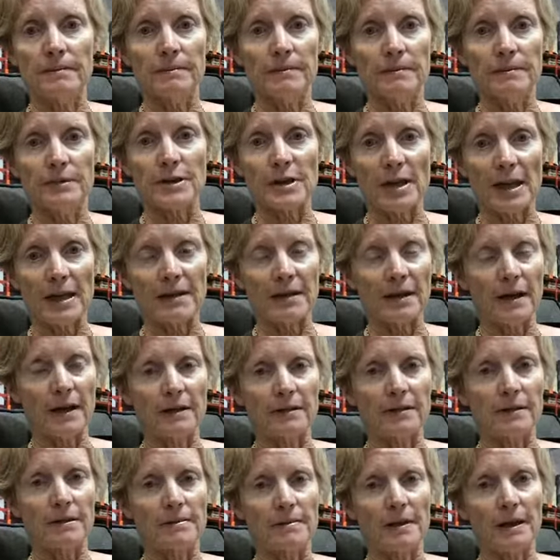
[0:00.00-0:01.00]
say that
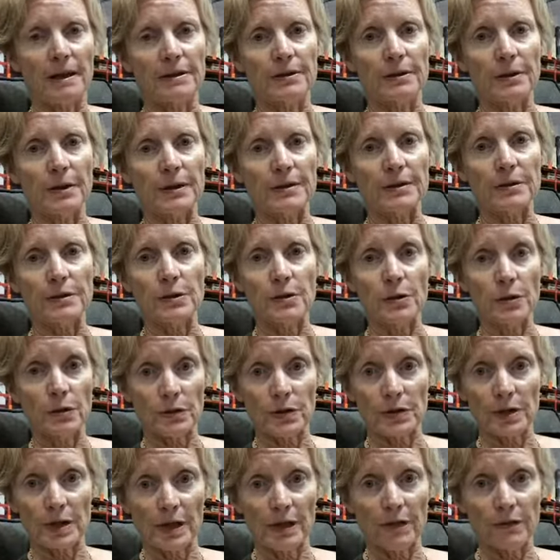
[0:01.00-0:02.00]
about
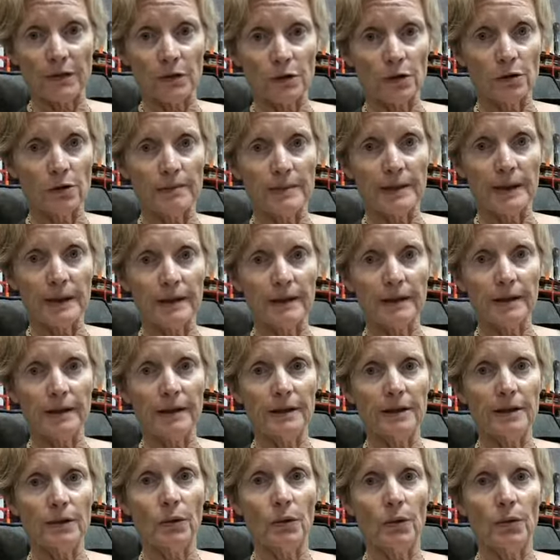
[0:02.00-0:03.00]
yourself, your
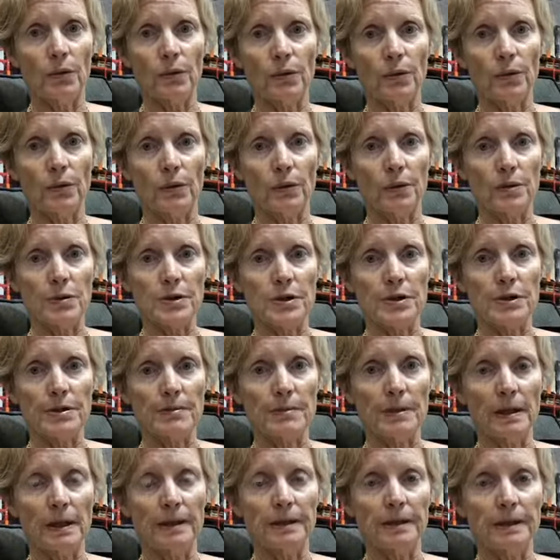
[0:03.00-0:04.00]
ability, or your horse's
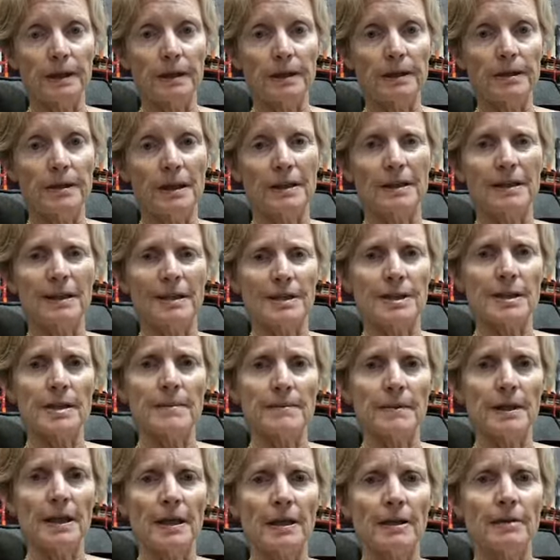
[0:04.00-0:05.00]
ability. And that's
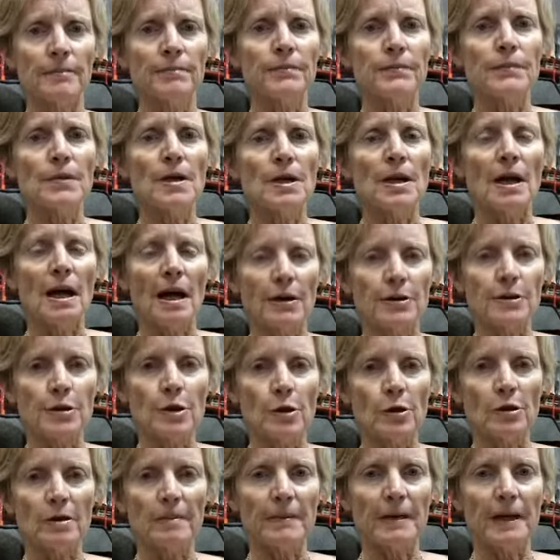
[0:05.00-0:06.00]
something I'll
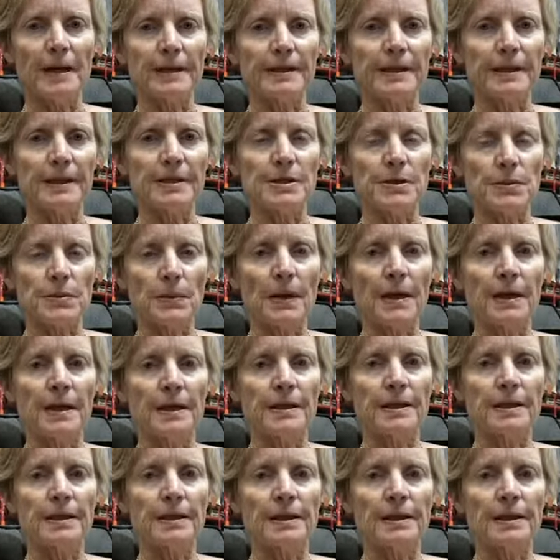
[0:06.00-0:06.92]
talk about next week,